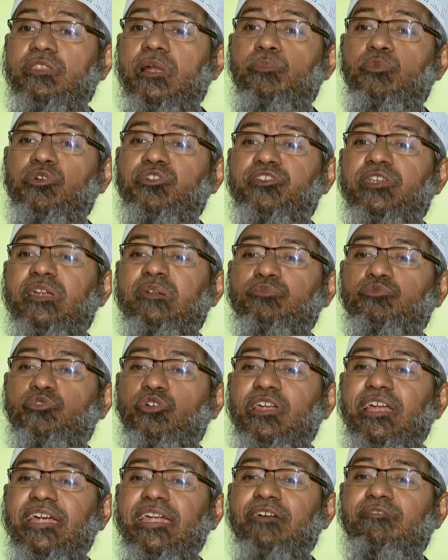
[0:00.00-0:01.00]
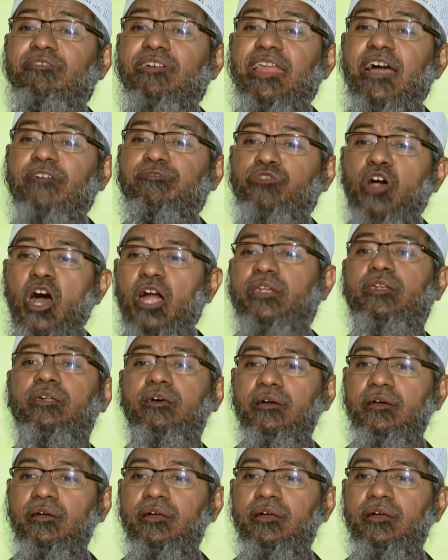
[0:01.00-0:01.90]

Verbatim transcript: the Muslims couldn't even have thought